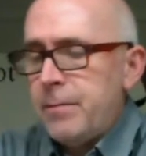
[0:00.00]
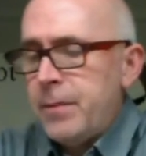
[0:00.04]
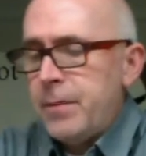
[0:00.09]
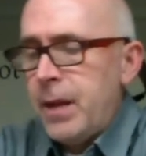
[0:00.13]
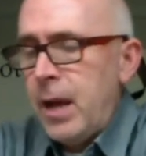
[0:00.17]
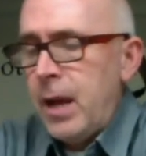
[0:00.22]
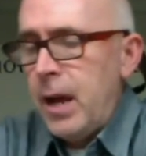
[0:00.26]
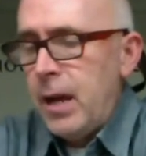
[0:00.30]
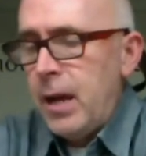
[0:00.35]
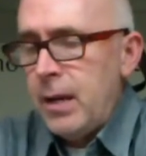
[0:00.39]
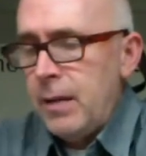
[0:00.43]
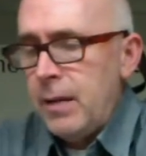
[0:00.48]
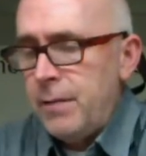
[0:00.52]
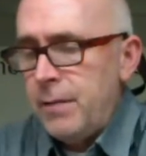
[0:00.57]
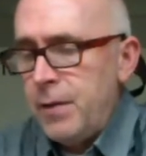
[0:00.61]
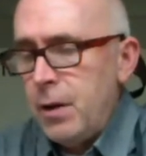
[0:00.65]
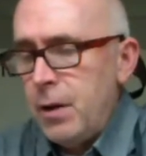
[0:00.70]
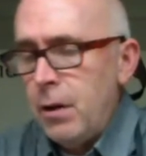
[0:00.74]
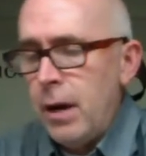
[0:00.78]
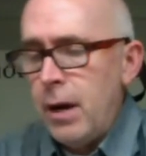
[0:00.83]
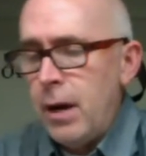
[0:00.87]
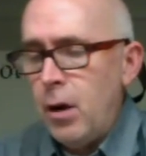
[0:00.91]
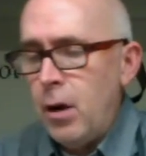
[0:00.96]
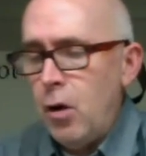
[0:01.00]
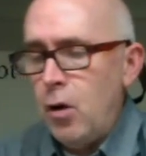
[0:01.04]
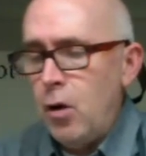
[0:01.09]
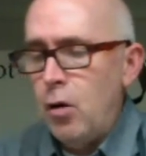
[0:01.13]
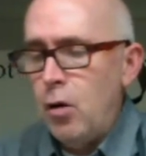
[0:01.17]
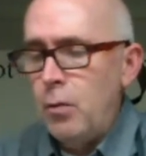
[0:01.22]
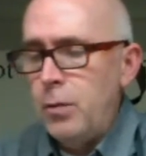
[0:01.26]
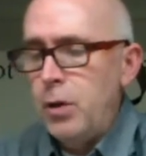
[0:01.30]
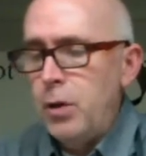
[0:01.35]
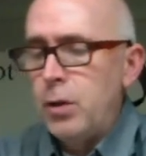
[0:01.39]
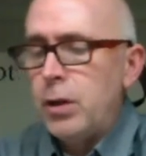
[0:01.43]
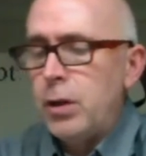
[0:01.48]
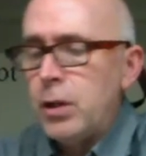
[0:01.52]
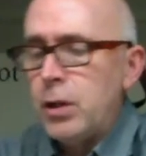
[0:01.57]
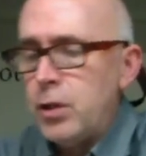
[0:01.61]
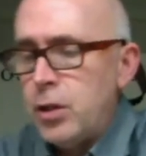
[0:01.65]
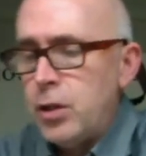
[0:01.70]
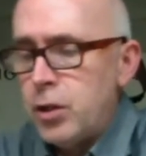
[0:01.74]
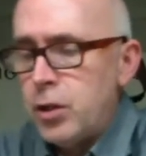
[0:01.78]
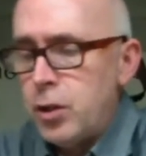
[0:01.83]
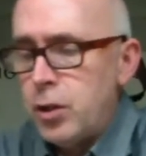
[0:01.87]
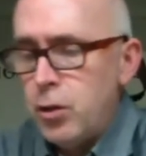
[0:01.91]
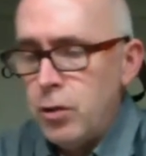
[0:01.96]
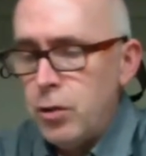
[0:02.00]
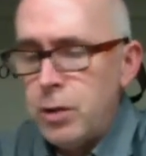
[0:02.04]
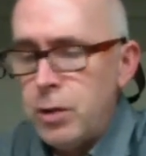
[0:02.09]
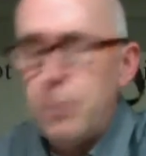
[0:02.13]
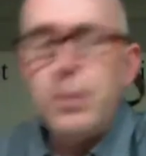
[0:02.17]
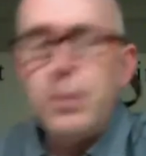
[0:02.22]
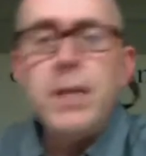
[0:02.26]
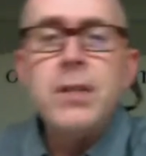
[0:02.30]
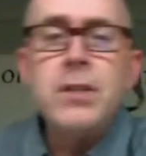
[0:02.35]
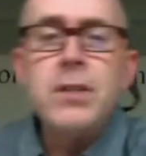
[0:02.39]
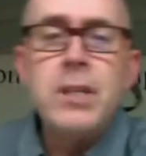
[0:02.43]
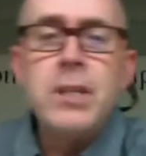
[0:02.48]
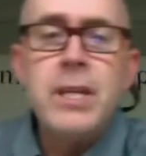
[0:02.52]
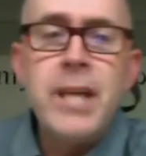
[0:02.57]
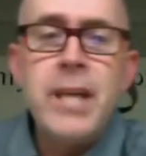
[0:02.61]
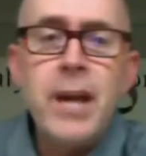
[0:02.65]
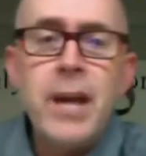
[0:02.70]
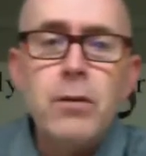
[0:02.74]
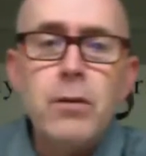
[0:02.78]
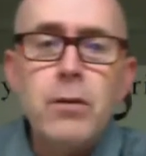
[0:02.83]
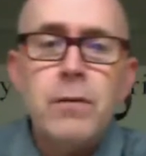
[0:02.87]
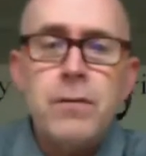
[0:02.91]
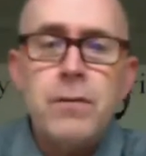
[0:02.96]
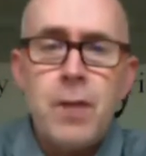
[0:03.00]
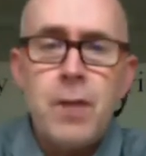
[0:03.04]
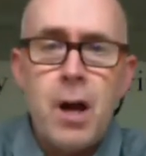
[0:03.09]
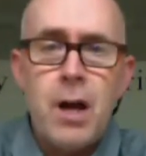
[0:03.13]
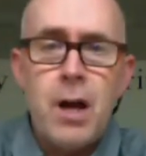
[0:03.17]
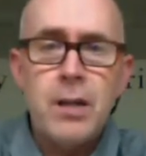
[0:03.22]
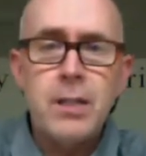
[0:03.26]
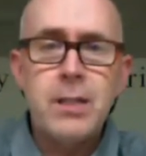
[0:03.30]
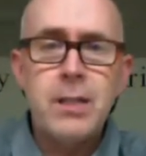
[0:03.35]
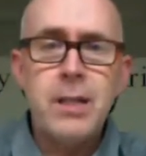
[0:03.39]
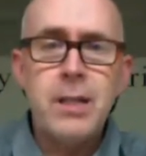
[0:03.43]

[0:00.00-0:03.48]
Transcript: if you're at home, you can just use a piece of dental floss.